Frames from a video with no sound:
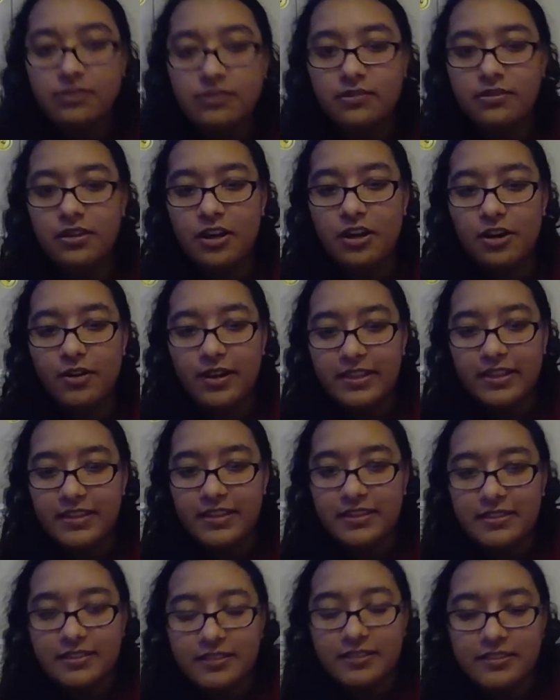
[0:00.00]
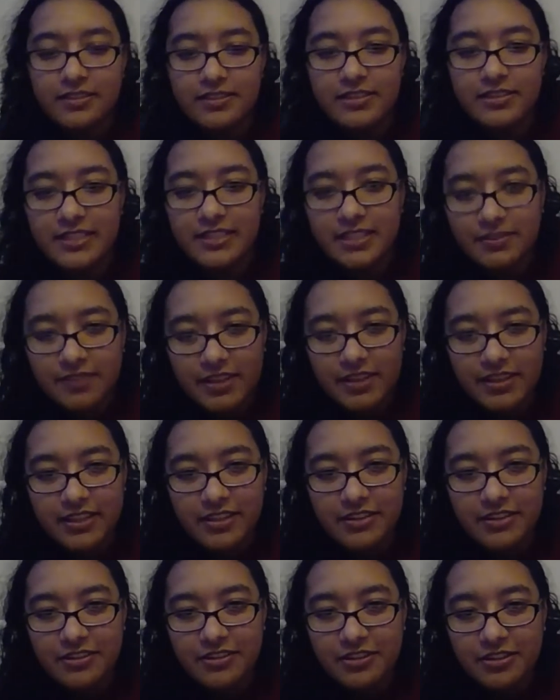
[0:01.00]
Oh, Steve, I
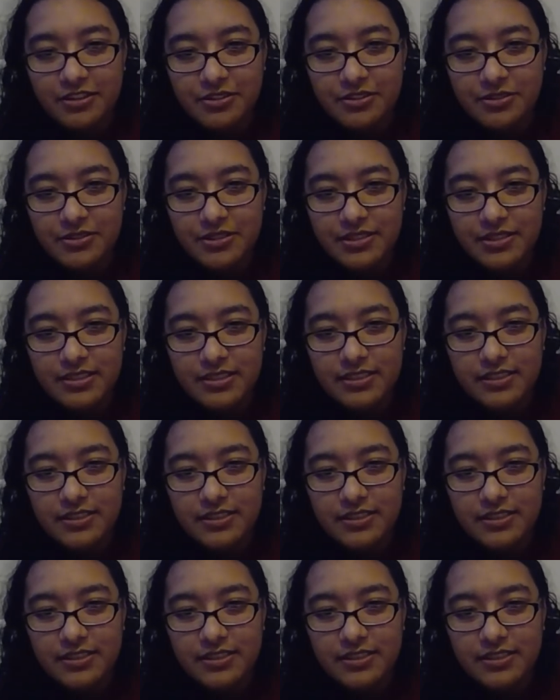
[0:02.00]
think you're the host.